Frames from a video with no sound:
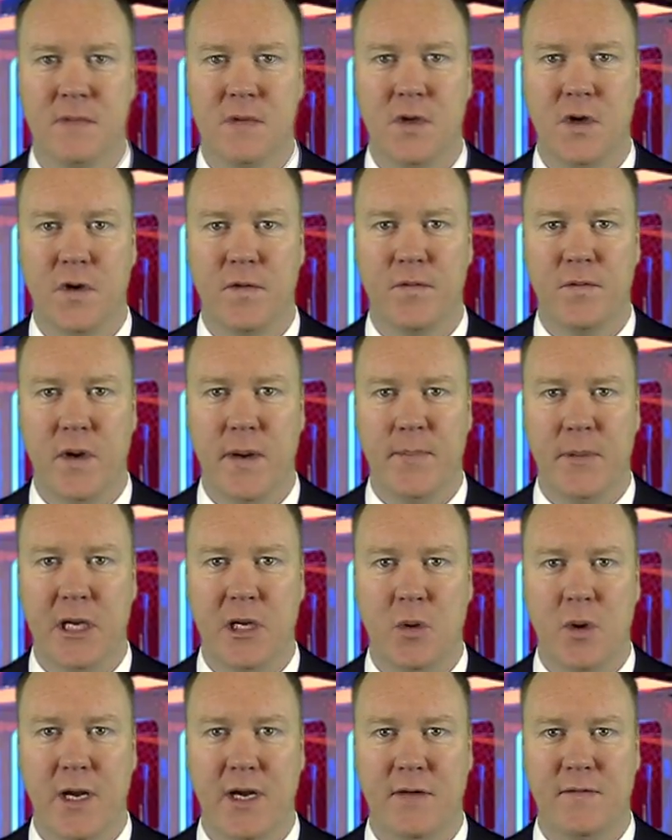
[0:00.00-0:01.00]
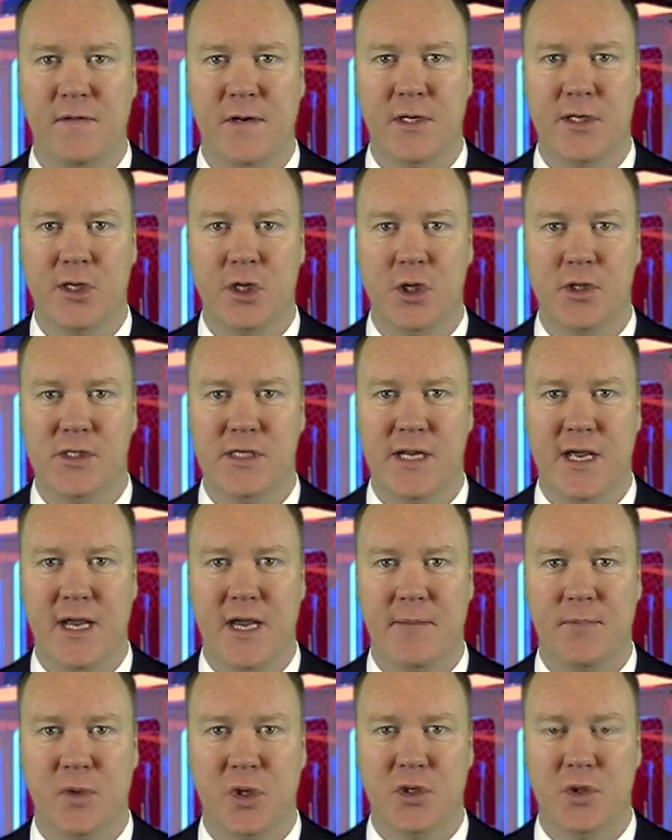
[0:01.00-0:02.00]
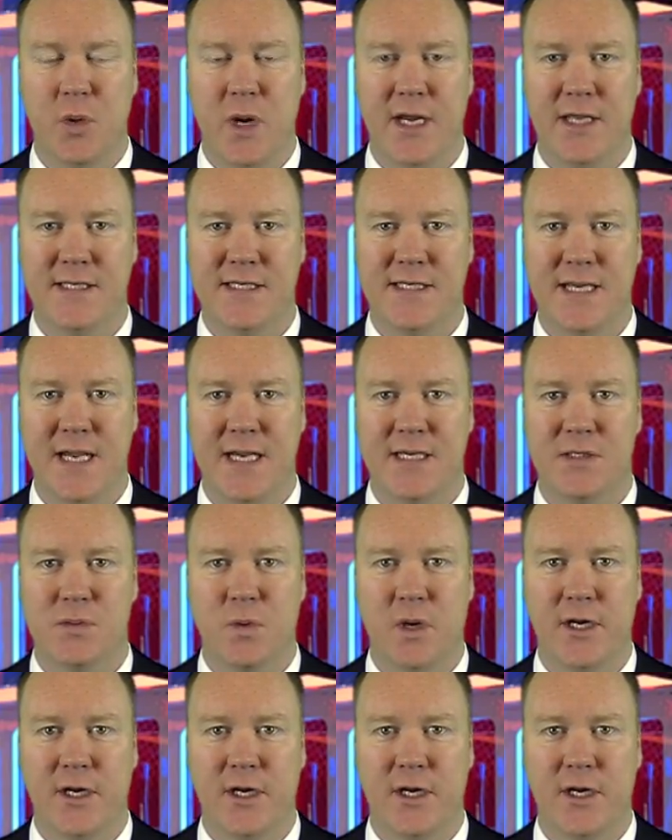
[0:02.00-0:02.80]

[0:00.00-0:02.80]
Your free pick winner for Tuesday, April 26th,